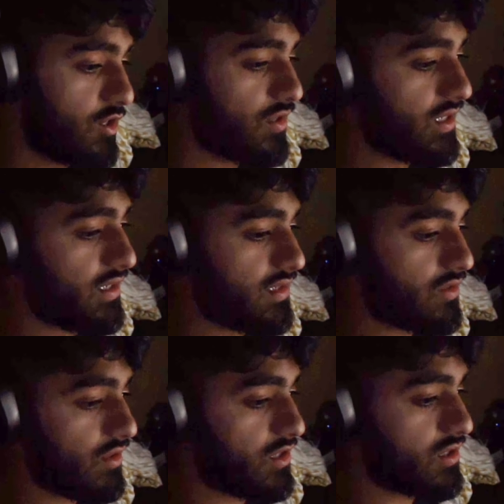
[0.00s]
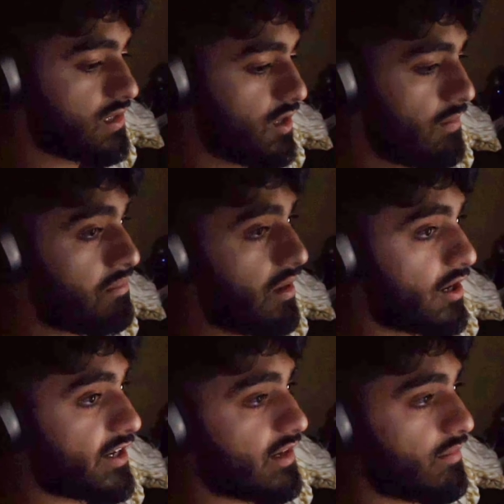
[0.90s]
join the Discord and just start
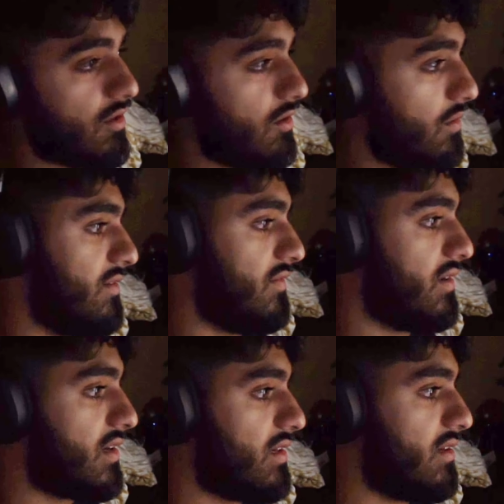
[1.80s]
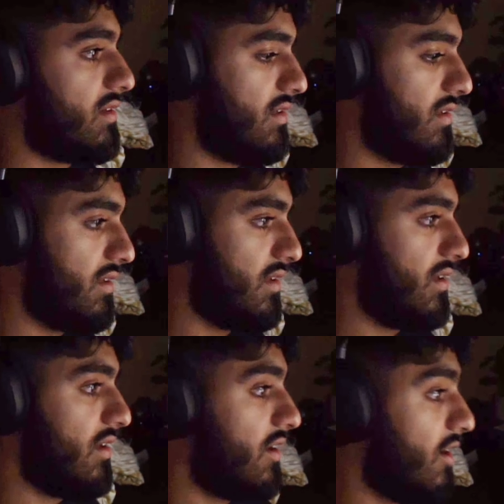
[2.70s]
barking, bro. Fuck it. Check it out.